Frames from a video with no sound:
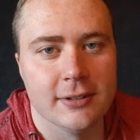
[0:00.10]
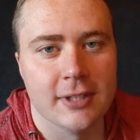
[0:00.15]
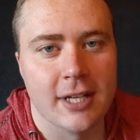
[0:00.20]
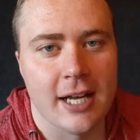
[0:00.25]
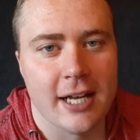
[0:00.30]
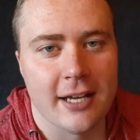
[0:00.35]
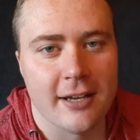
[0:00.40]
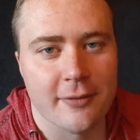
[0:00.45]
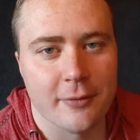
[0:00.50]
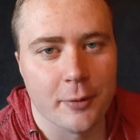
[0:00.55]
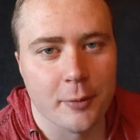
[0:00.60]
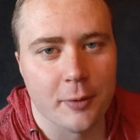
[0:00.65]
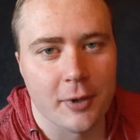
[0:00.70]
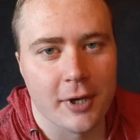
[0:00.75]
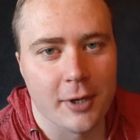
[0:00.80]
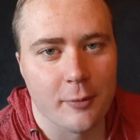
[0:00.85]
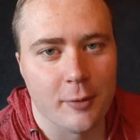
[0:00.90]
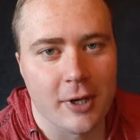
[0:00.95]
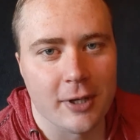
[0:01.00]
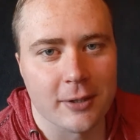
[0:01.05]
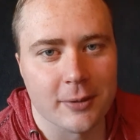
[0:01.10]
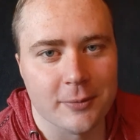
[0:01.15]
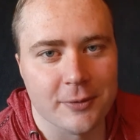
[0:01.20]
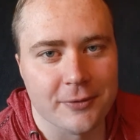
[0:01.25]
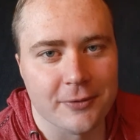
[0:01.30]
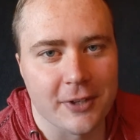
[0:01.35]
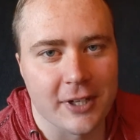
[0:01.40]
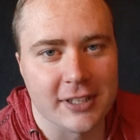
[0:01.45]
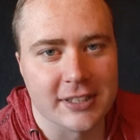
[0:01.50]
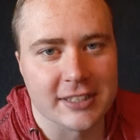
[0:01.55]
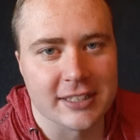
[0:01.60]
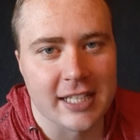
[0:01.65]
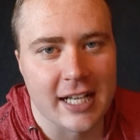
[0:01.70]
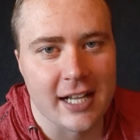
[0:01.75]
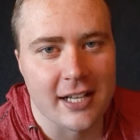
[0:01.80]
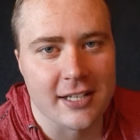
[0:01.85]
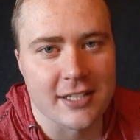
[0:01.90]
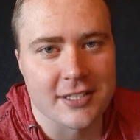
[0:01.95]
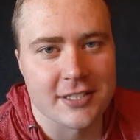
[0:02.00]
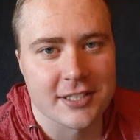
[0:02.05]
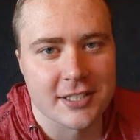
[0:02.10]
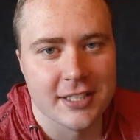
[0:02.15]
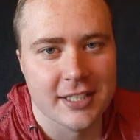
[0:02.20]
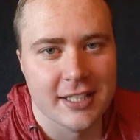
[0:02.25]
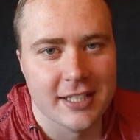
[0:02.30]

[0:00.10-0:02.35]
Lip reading: Hey everyone, welcome to Fontanalis.